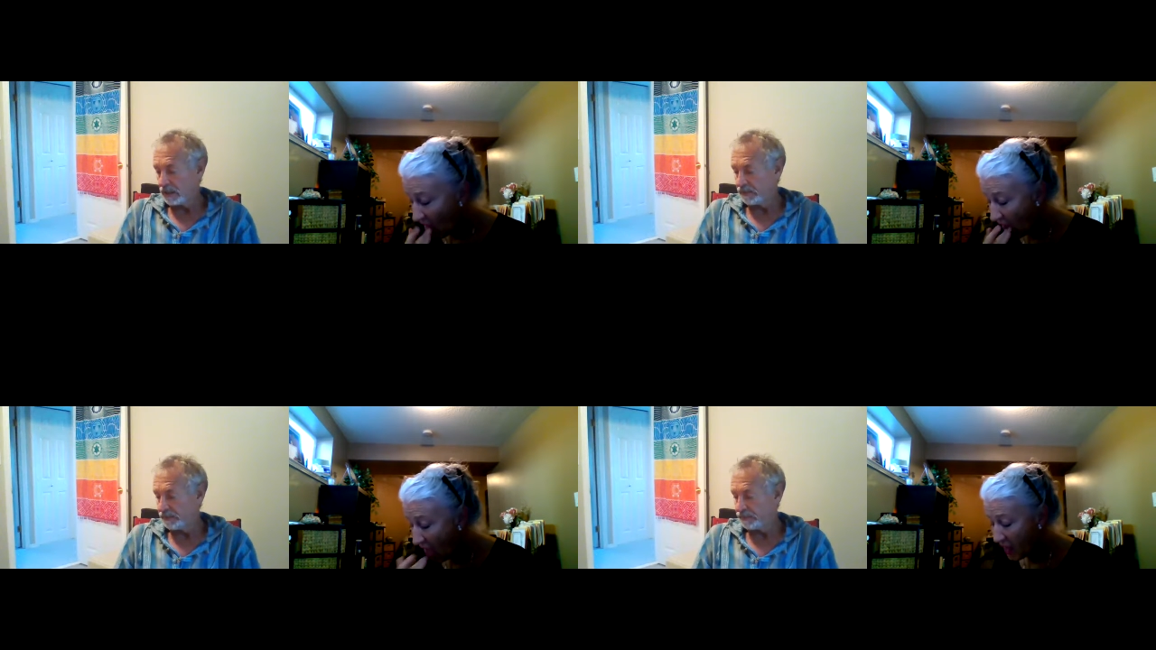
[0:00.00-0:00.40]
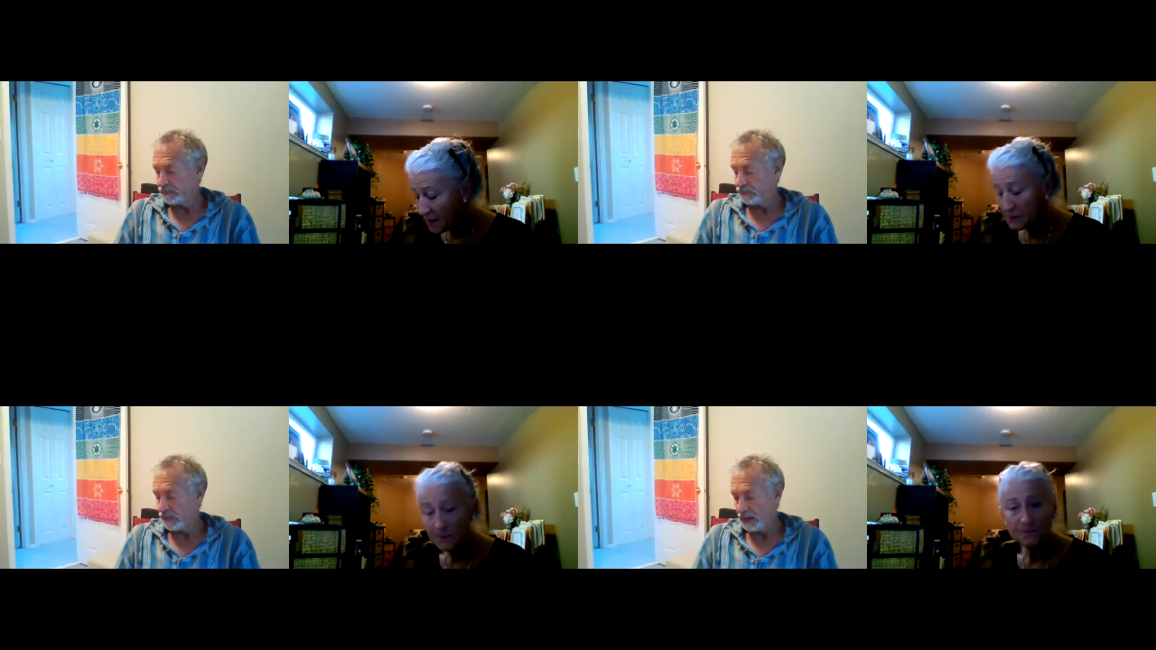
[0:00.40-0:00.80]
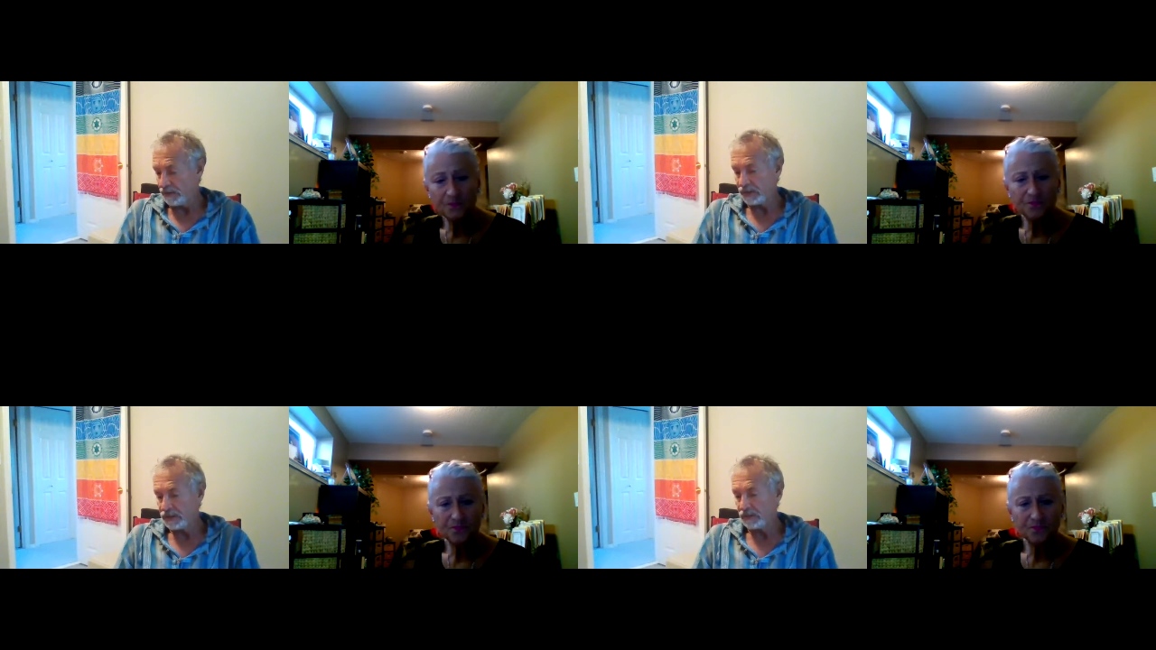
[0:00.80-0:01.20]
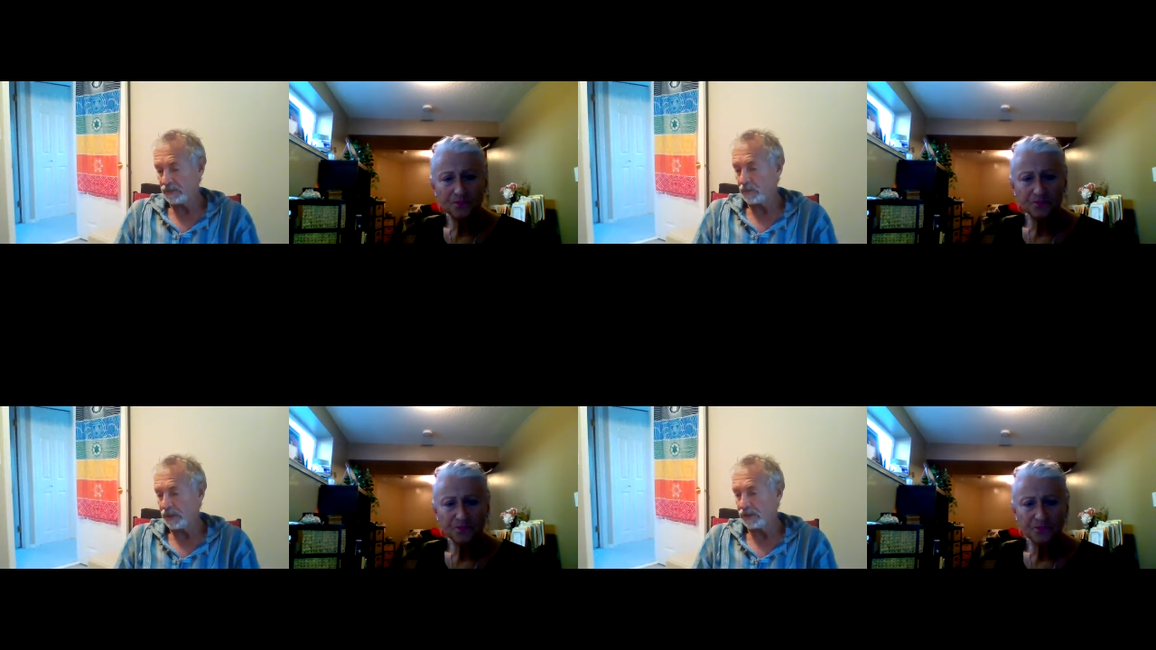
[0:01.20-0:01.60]
Speaker 1: relevant when you're
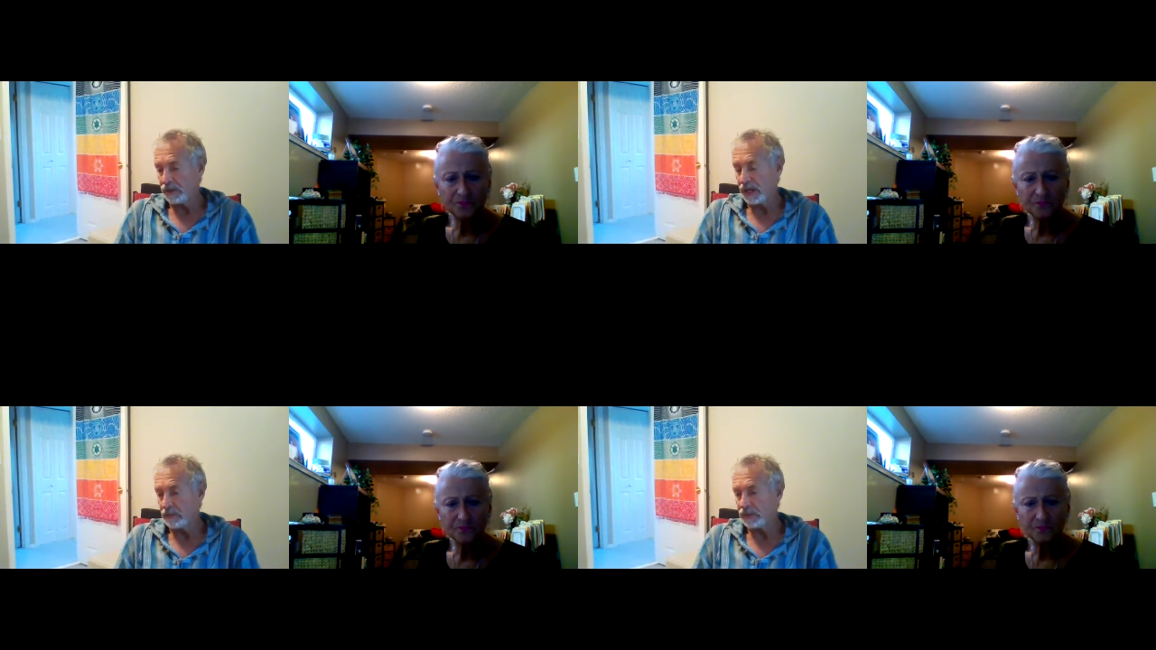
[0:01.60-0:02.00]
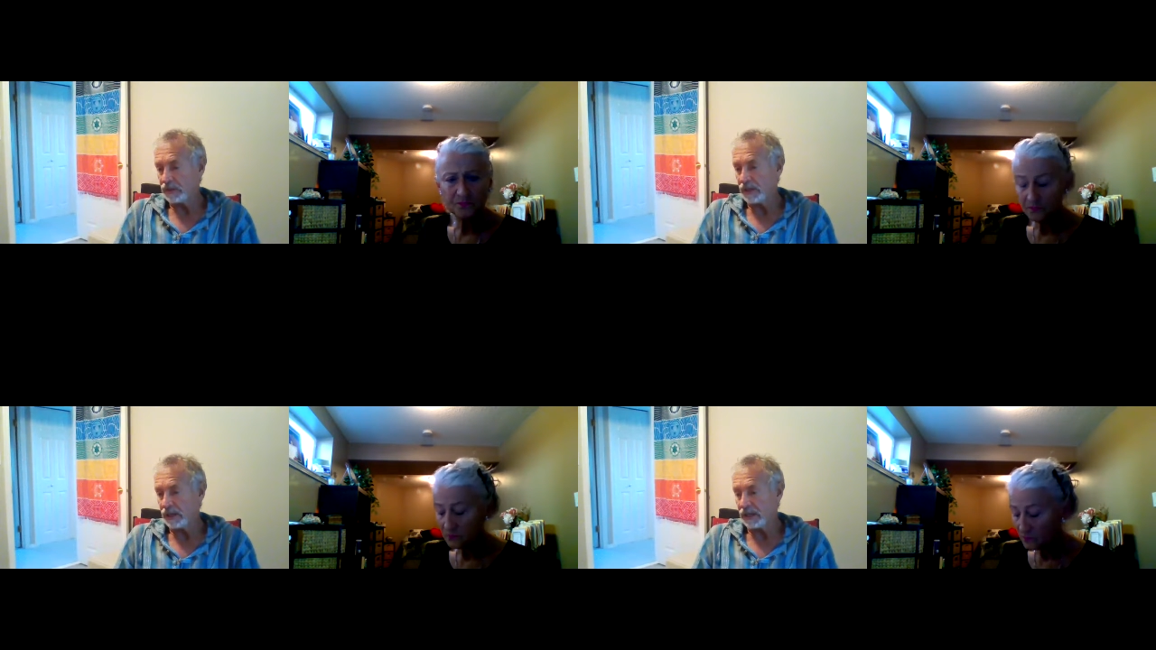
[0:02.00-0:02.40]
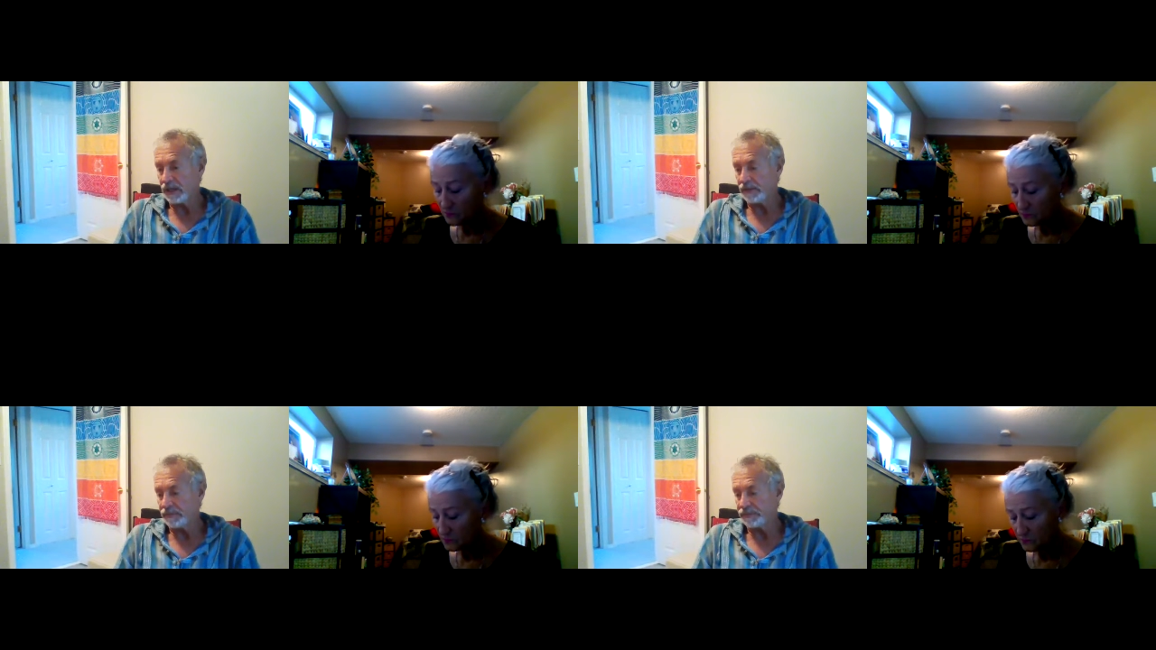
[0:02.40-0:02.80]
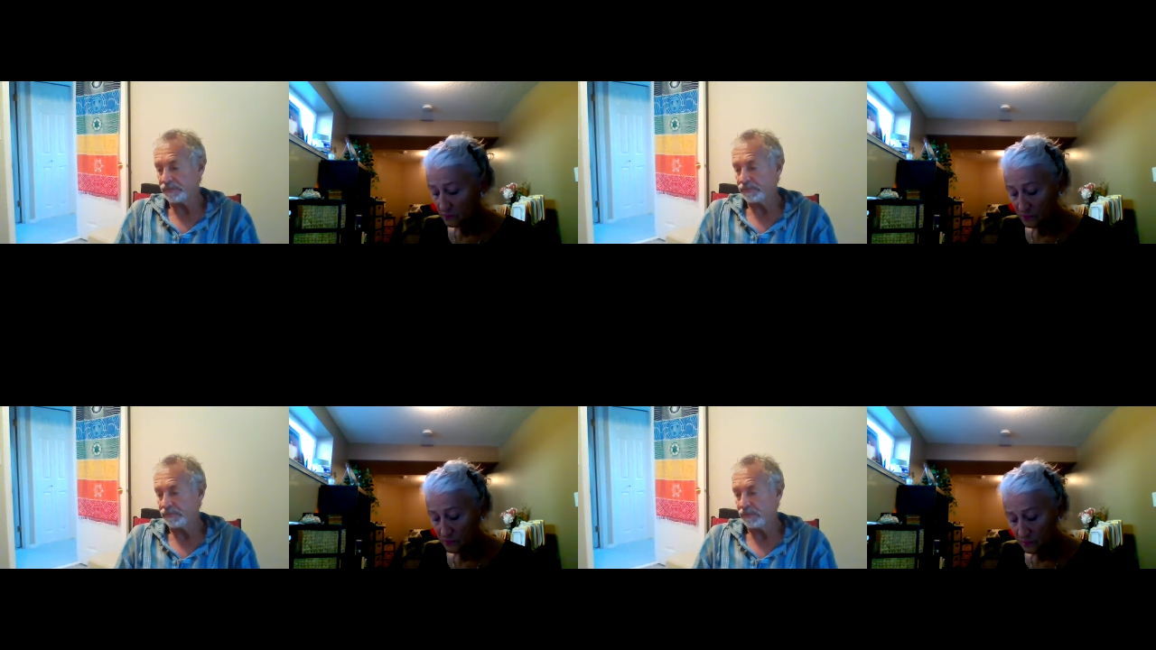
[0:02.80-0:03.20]
able to um,
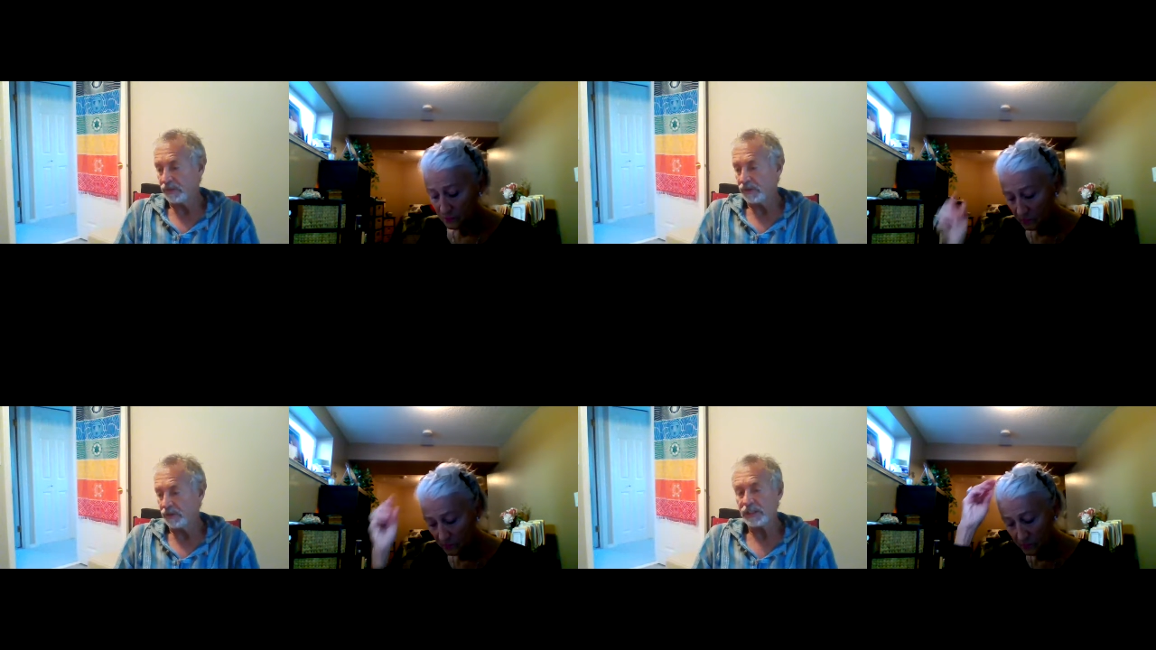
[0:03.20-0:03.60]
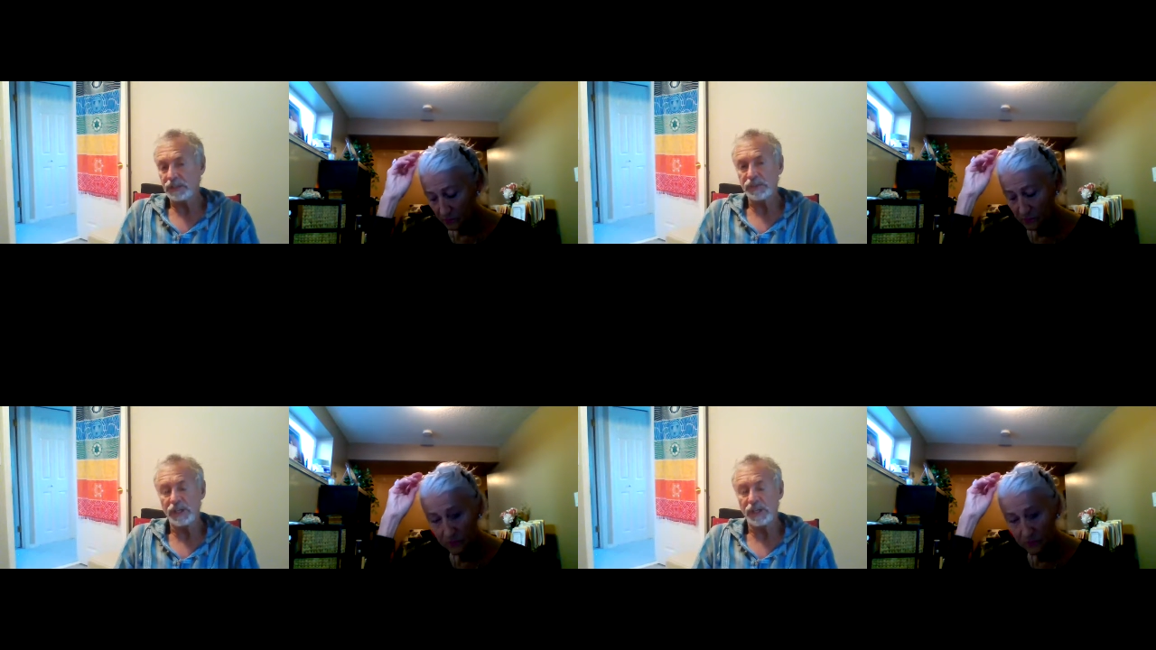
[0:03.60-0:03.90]
create some self